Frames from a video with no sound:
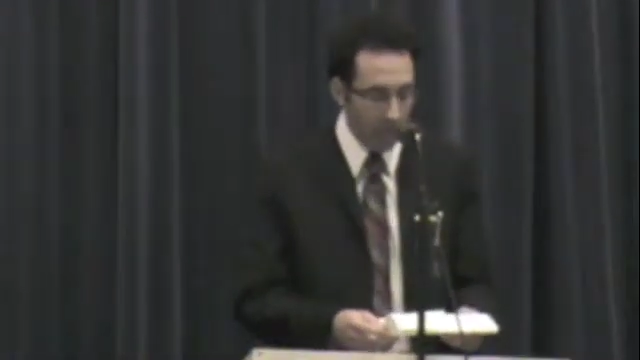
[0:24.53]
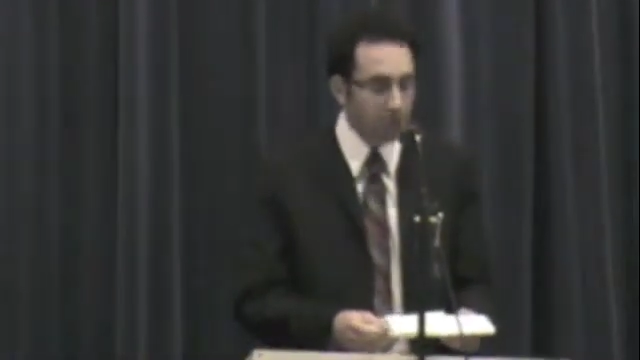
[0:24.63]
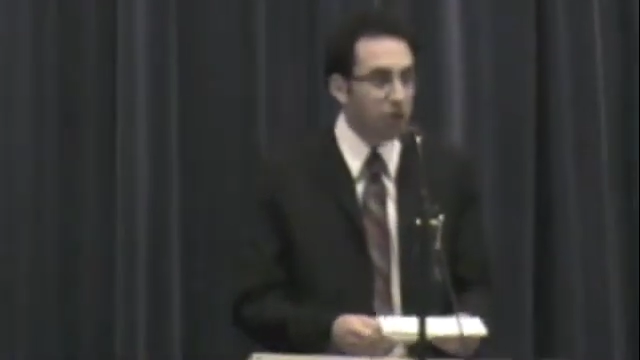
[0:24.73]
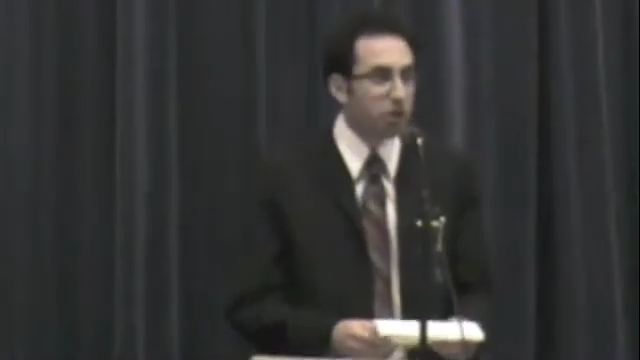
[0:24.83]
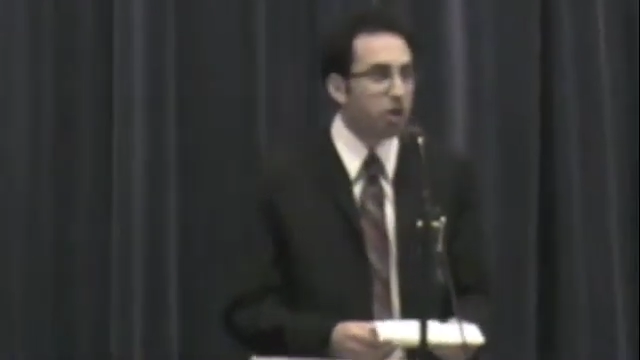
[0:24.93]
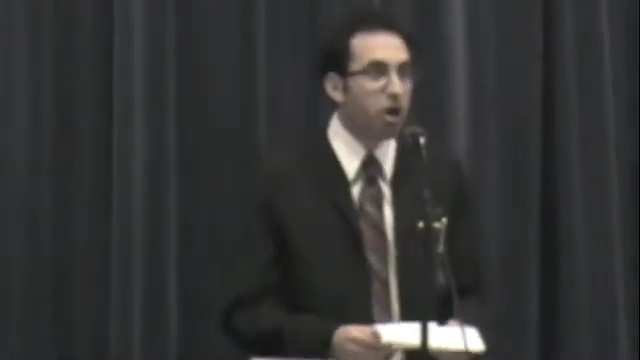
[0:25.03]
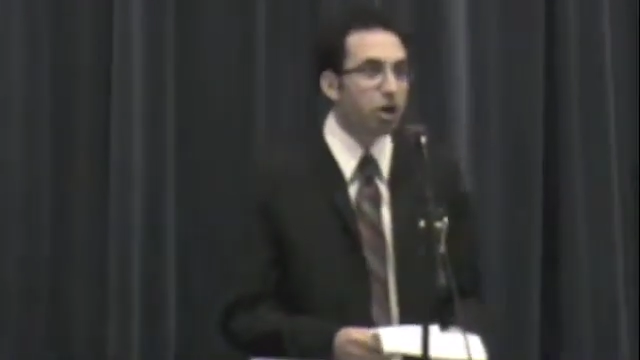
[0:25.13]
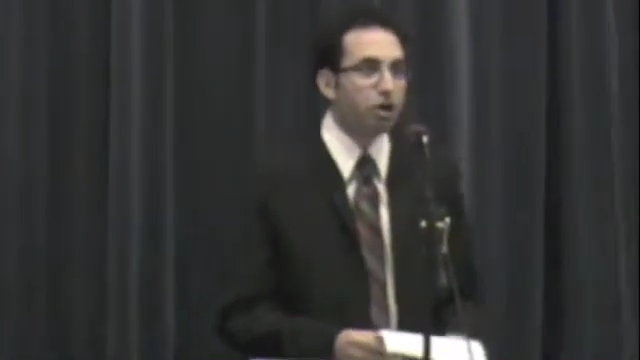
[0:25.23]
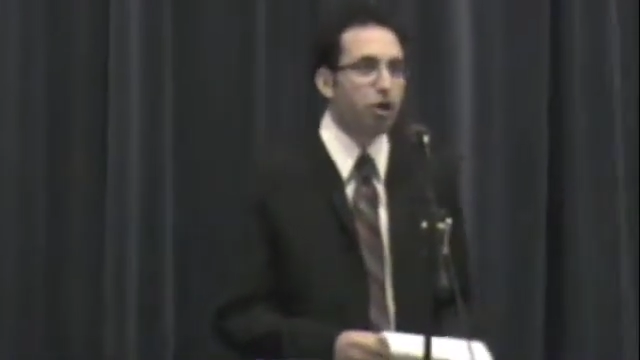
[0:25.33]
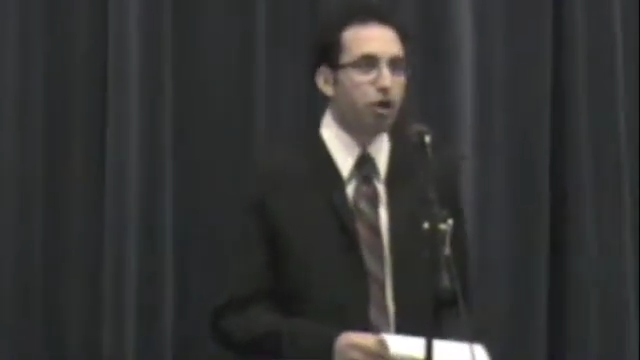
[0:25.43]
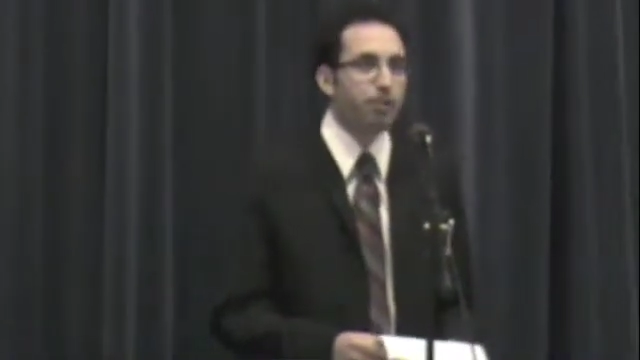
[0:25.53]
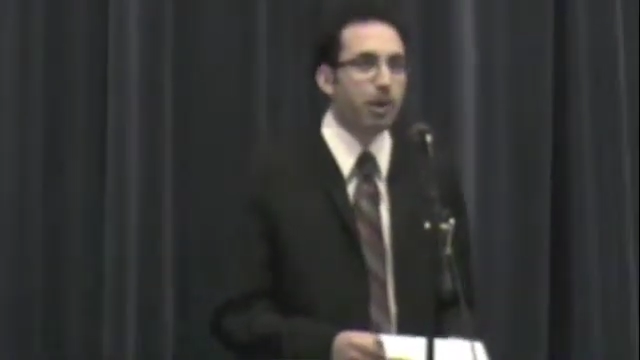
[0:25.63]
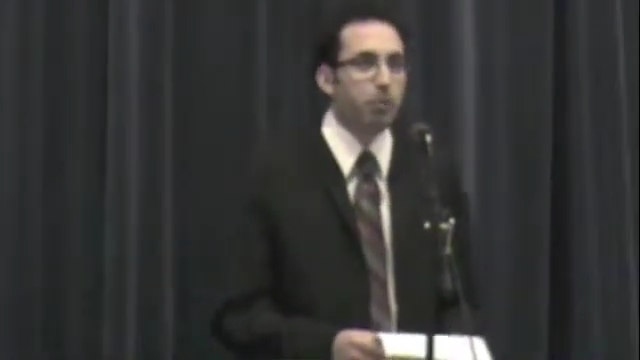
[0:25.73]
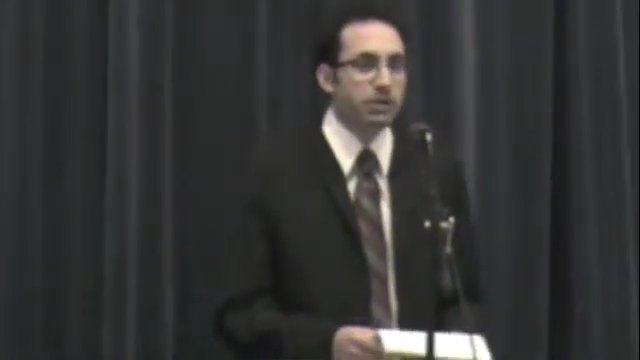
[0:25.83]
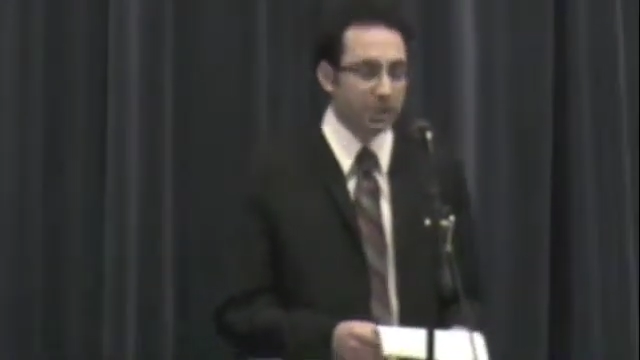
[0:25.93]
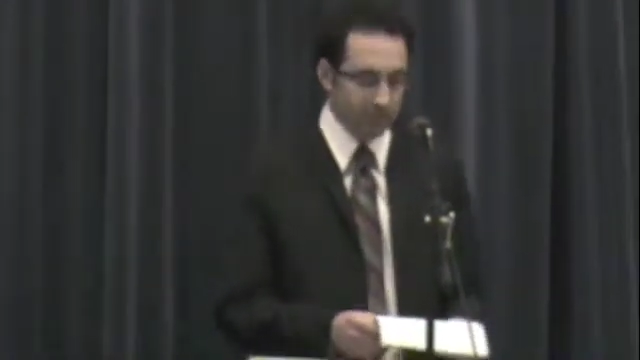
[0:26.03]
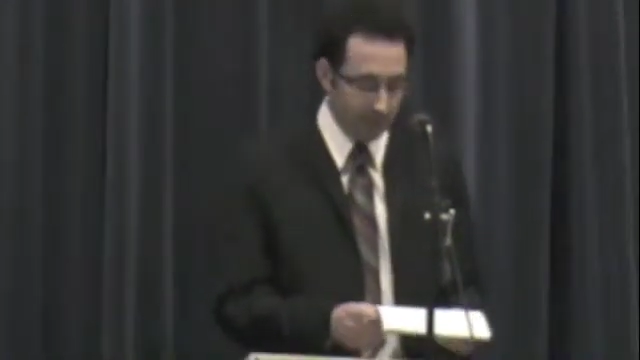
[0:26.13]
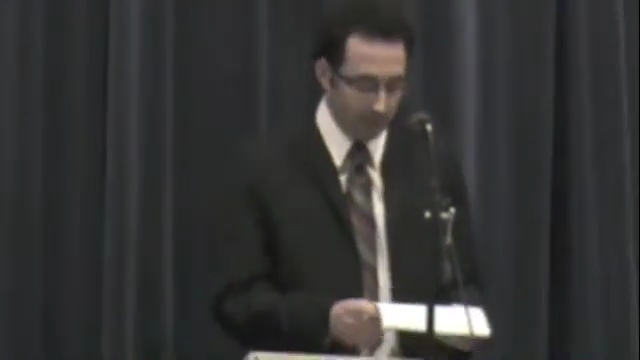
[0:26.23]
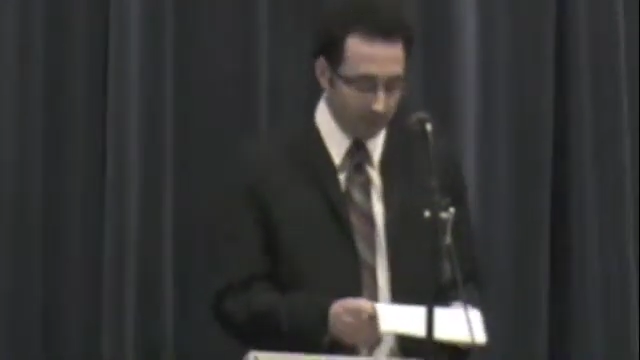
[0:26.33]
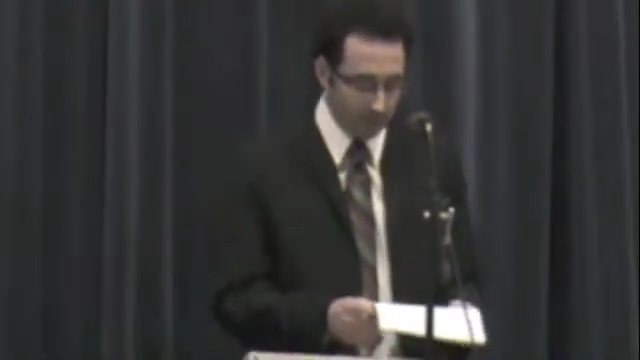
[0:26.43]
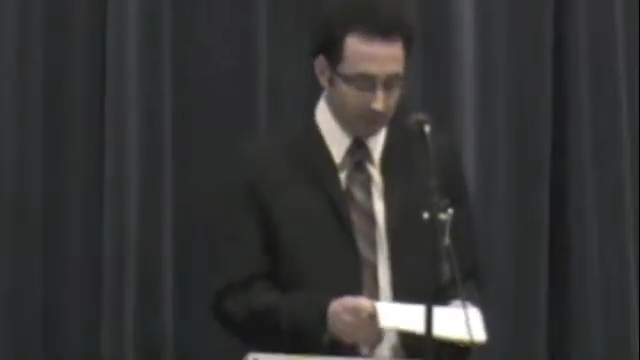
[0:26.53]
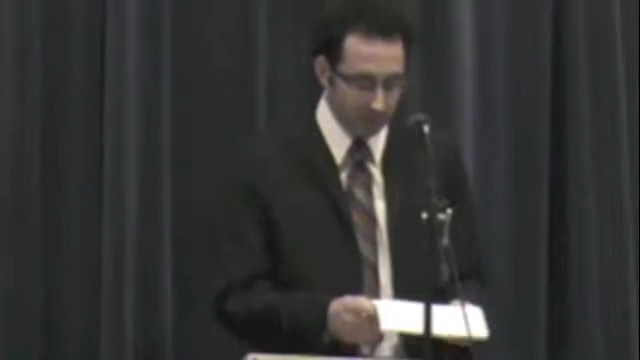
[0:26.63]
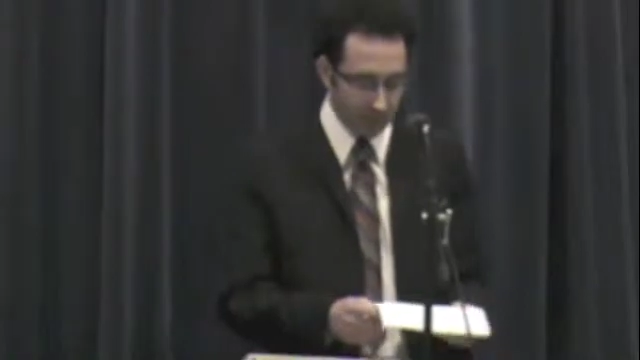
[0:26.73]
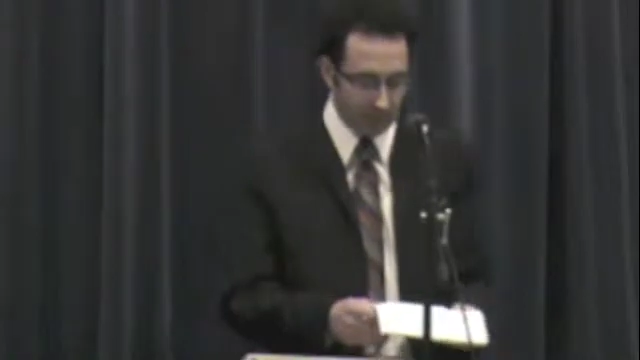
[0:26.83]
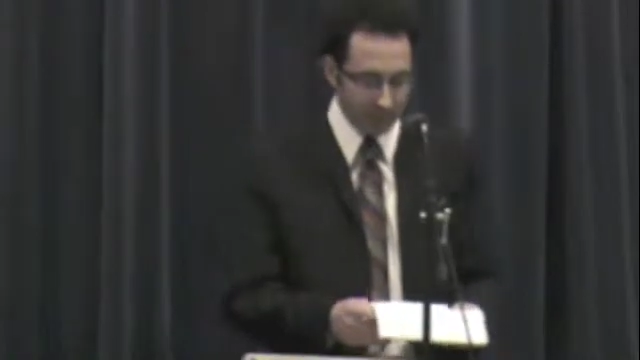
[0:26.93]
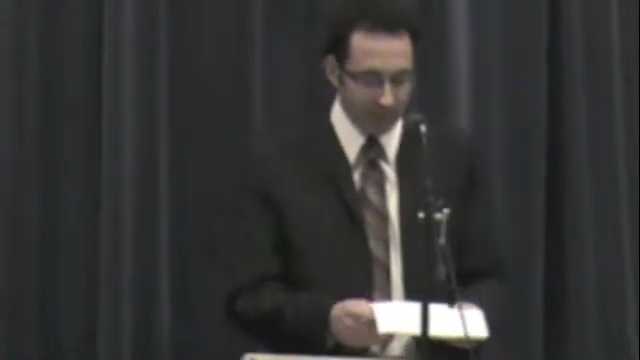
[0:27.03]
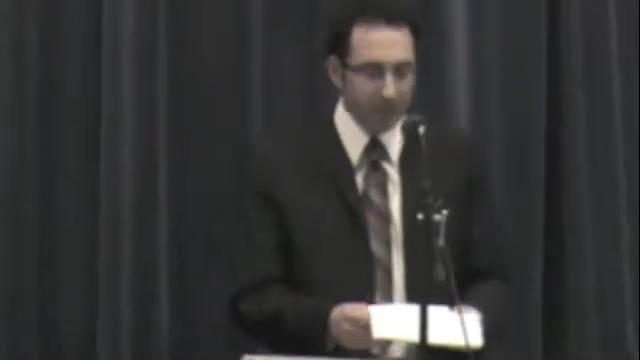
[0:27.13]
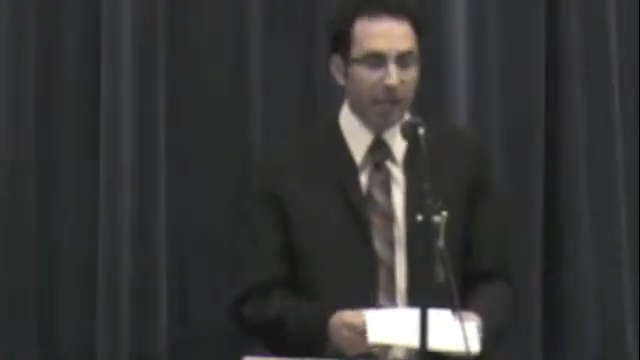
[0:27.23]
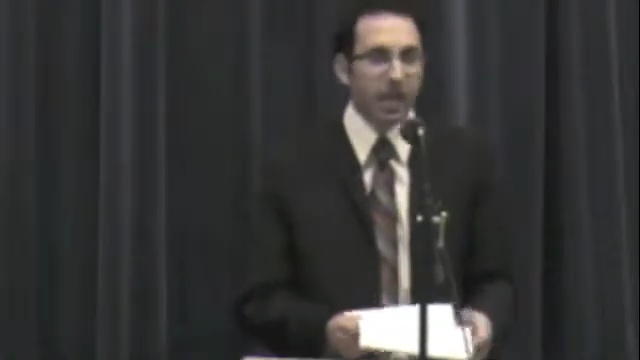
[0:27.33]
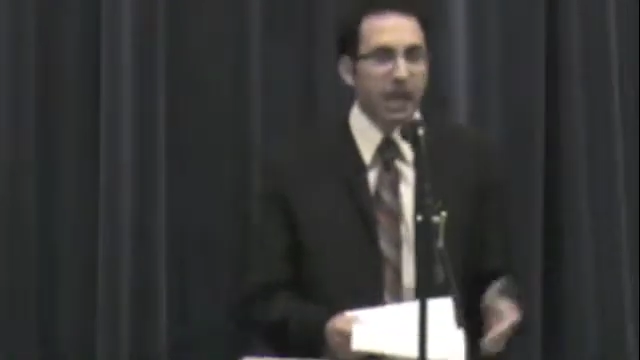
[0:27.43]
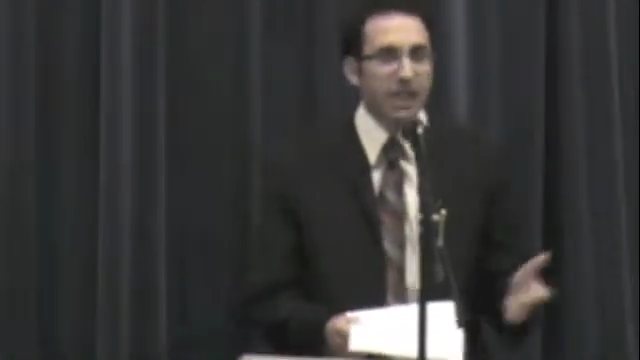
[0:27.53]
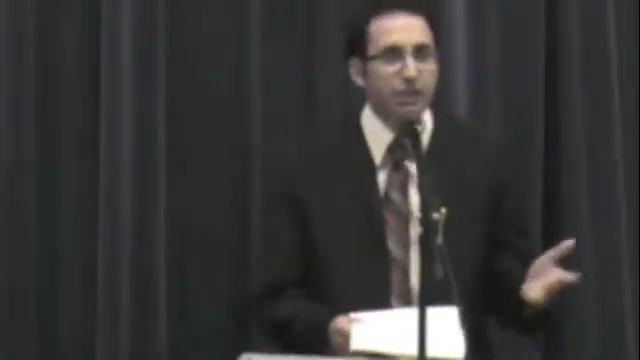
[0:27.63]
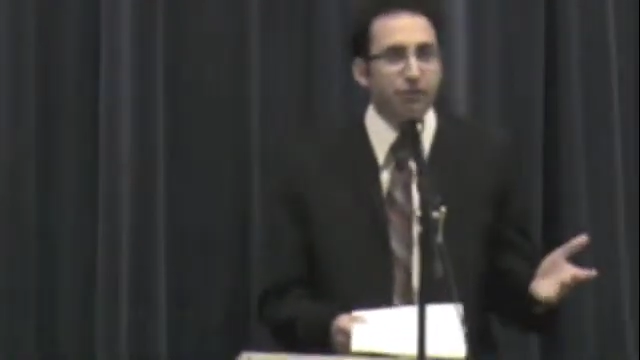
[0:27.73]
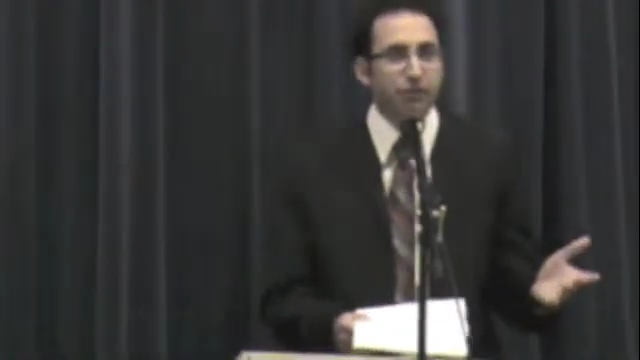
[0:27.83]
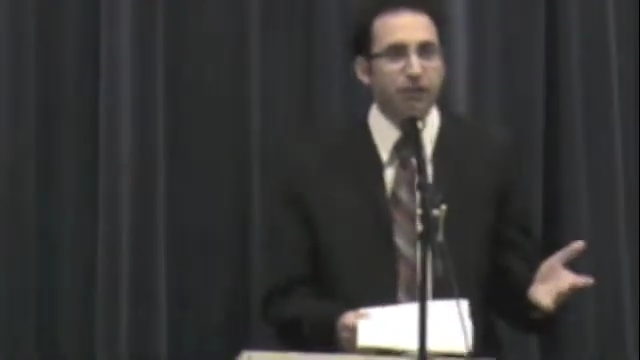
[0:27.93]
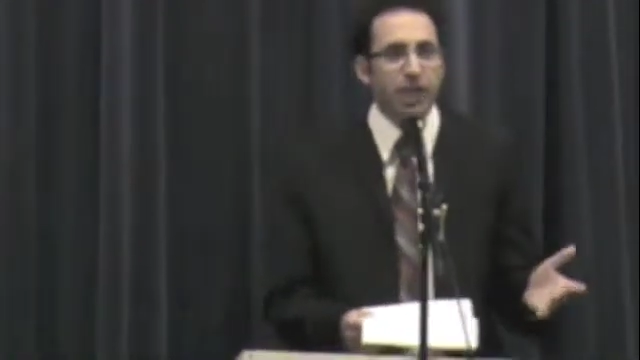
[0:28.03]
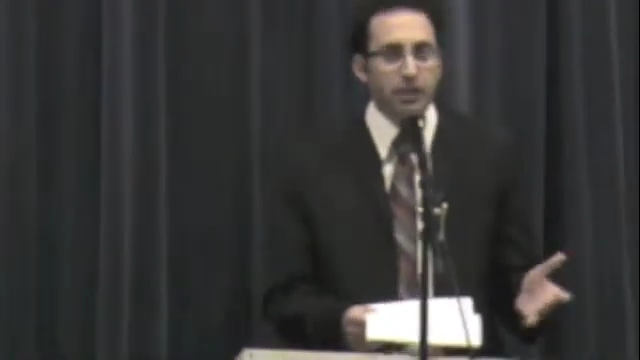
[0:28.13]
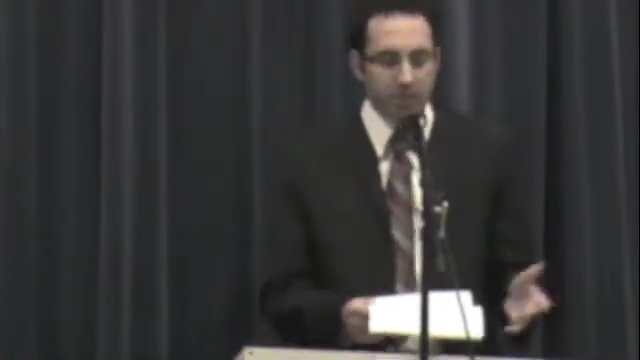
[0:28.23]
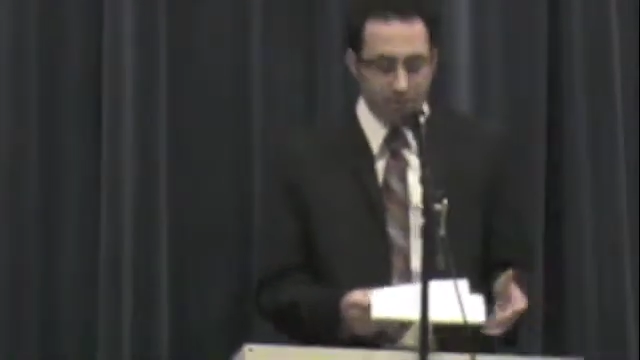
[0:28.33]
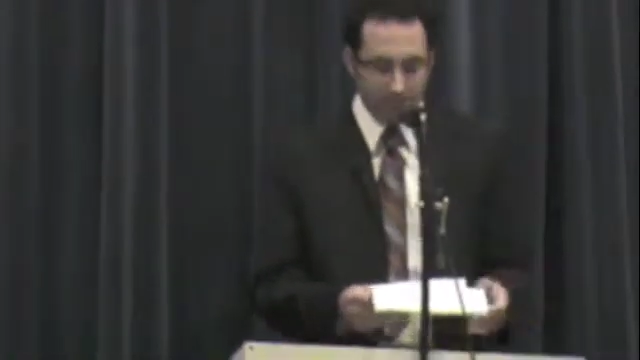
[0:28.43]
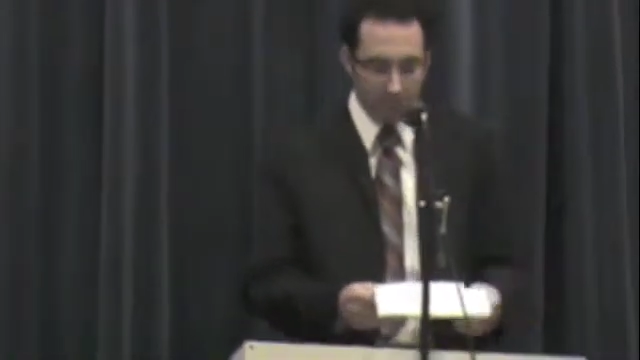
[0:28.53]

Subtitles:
I thought long and hard about what to speak about tonight. As I reflected,